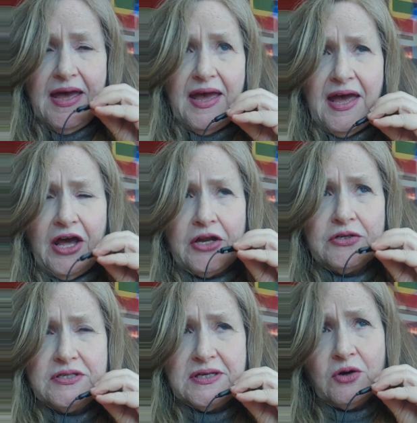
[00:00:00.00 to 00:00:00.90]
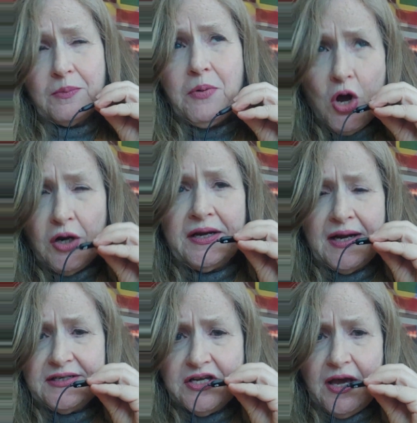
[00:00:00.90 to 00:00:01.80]
or Paul and
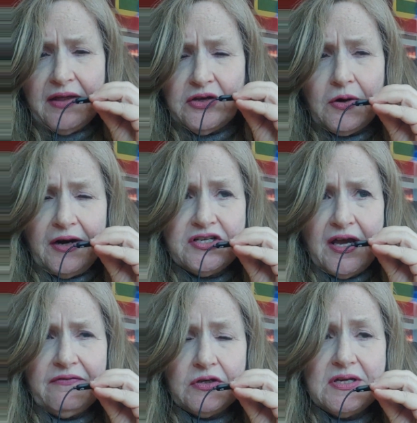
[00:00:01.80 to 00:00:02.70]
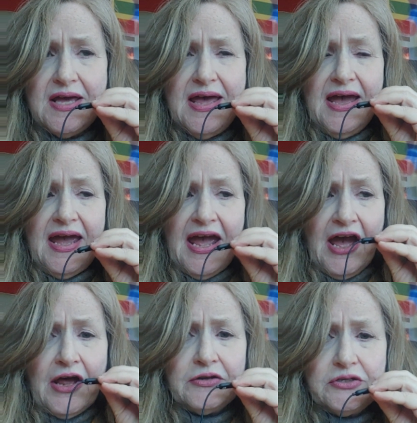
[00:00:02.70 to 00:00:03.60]
I together are David,
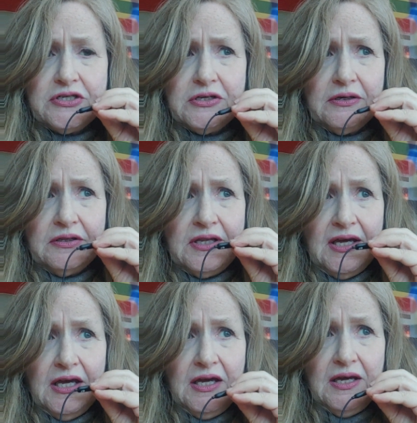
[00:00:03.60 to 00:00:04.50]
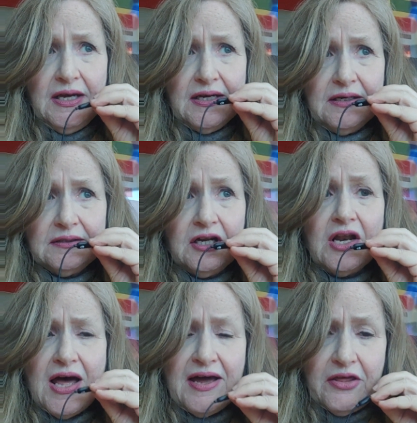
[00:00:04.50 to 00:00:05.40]
and the
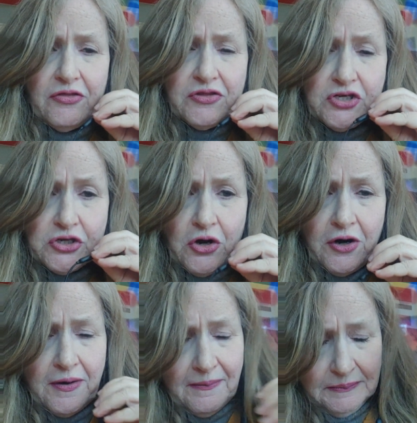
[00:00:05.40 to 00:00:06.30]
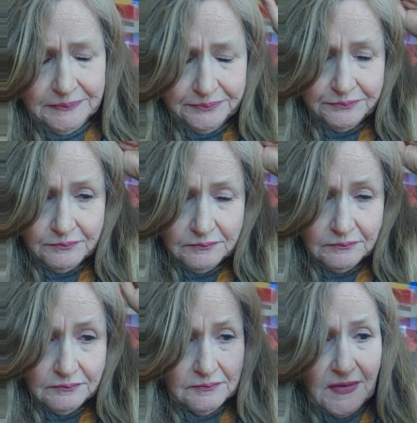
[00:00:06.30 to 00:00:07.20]
Goliaths are
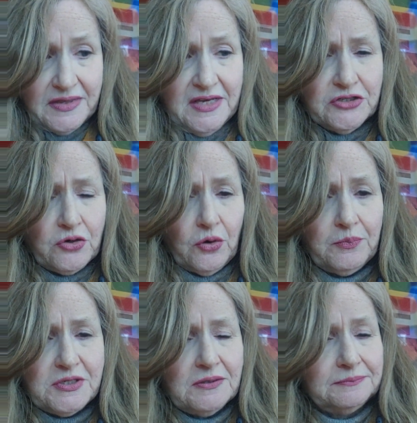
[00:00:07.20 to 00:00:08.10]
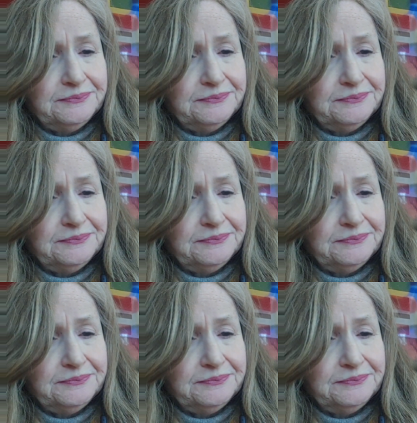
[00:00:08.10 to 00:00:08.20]
these groups.